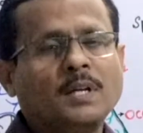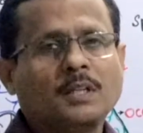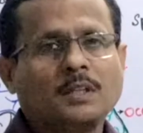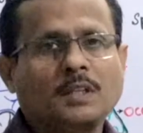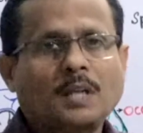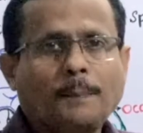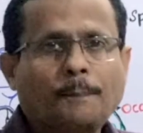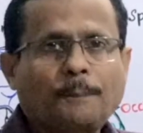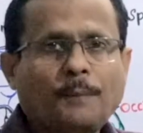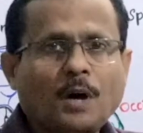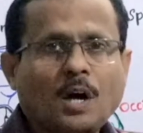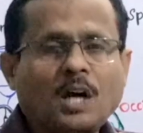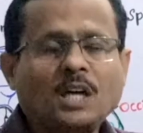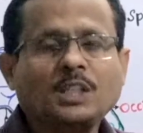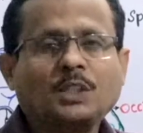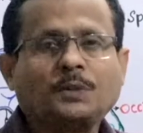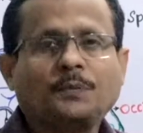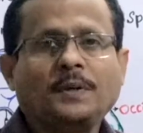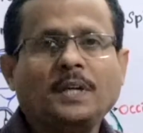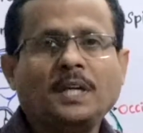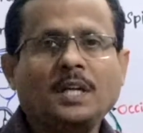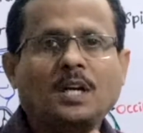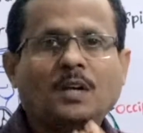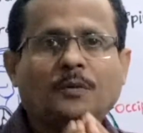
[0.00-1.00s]
The
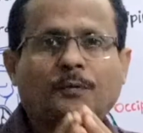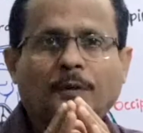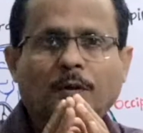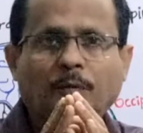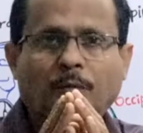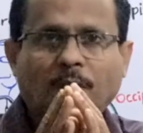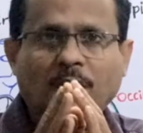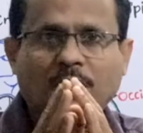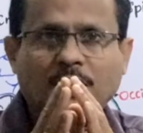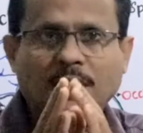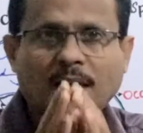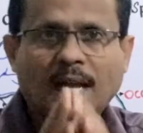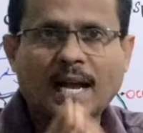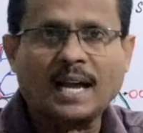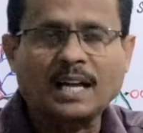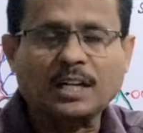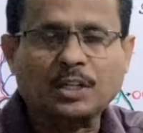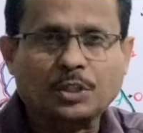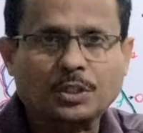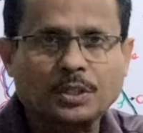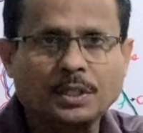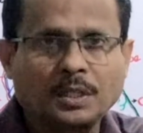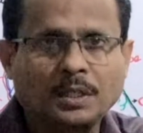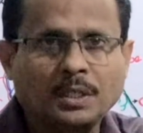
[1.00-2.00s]
pathway of reflex
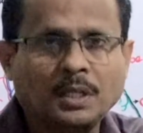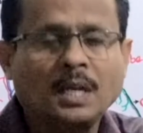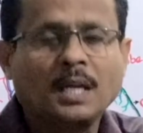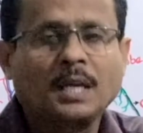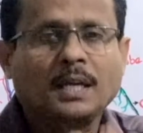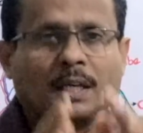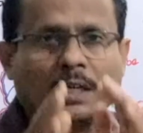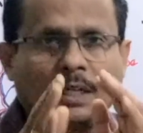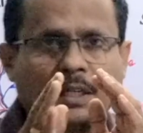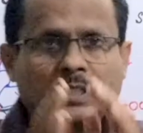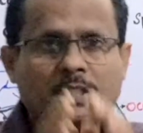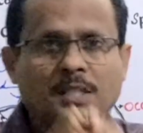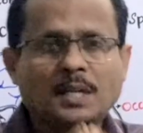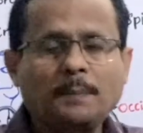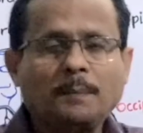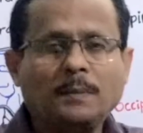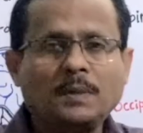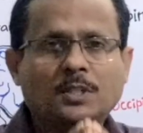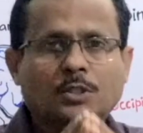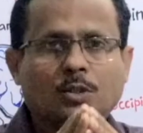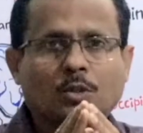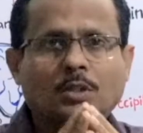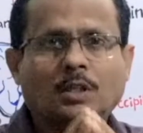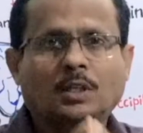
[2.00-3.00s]
action
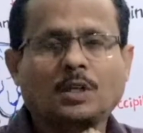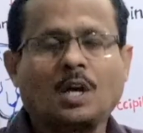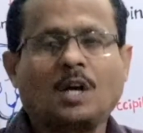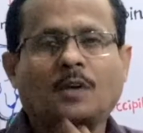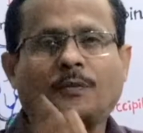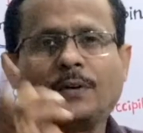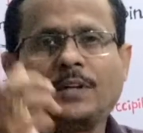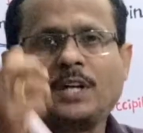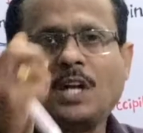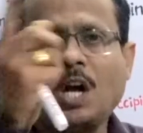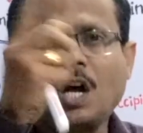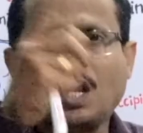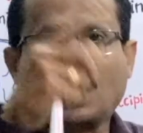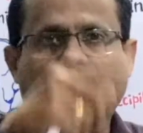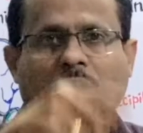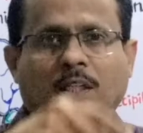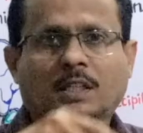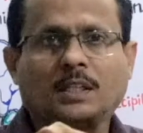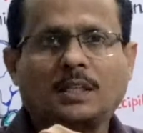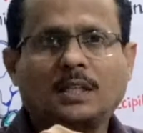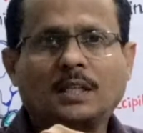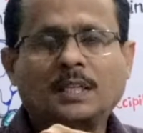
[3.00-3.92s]
resembles to that of an arc.